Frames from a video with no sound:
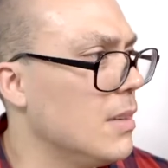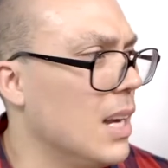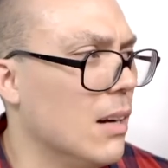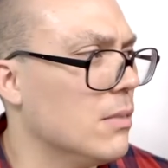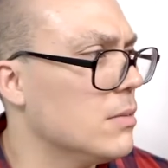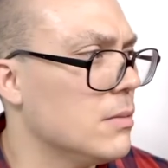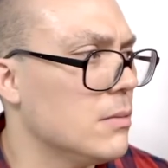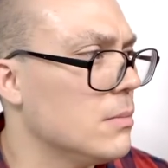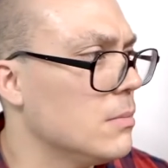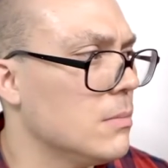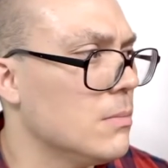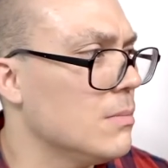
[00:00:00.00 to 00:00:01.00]
No.
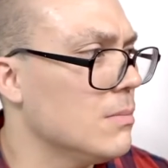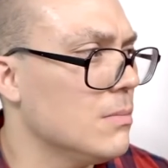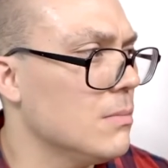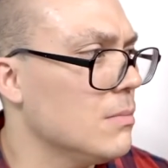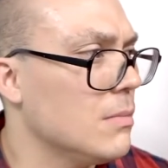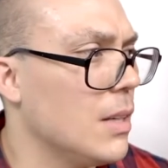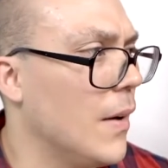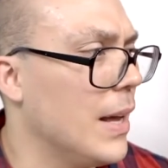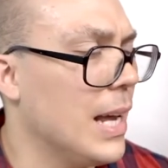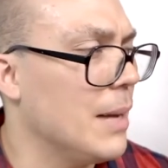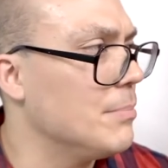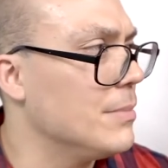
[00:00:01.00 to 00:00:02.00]
No, I,
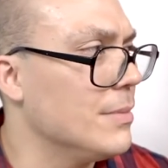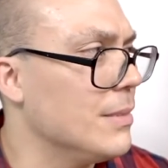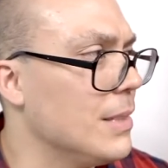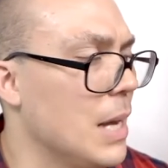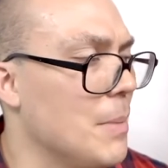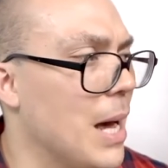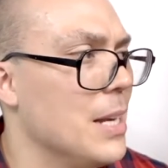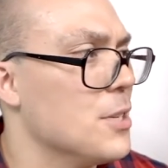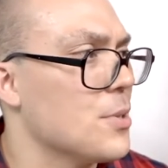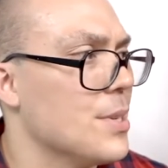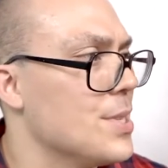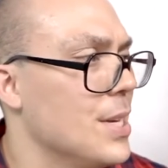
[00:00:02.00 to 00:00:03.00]
I'm, I'm not
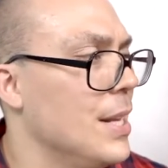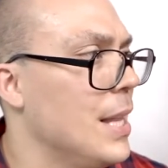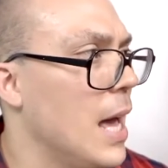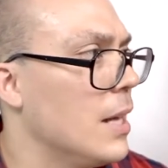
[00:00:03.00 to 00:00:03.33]
interested in